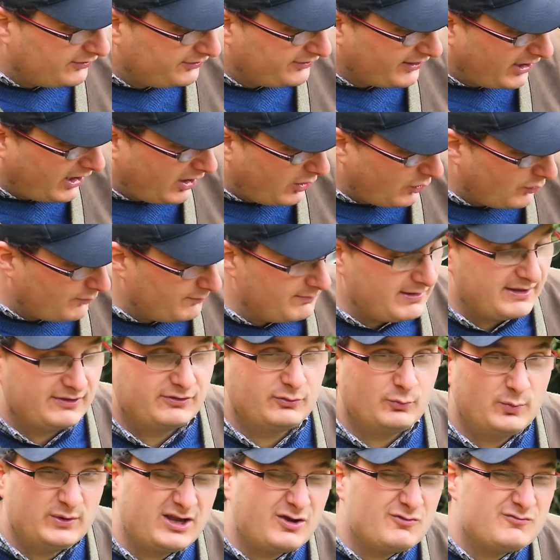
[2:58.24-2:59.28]
the whole
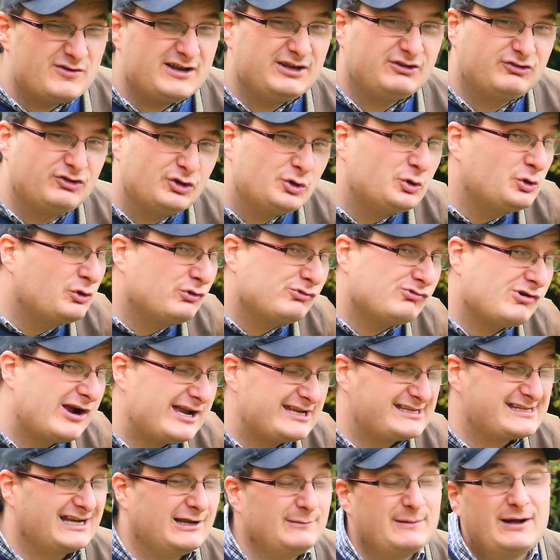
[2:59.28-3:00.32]
myth. We don't really do a
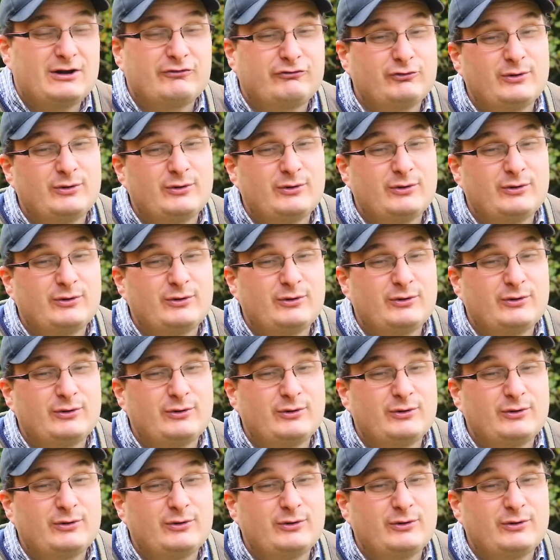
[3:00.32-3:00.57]
great deal about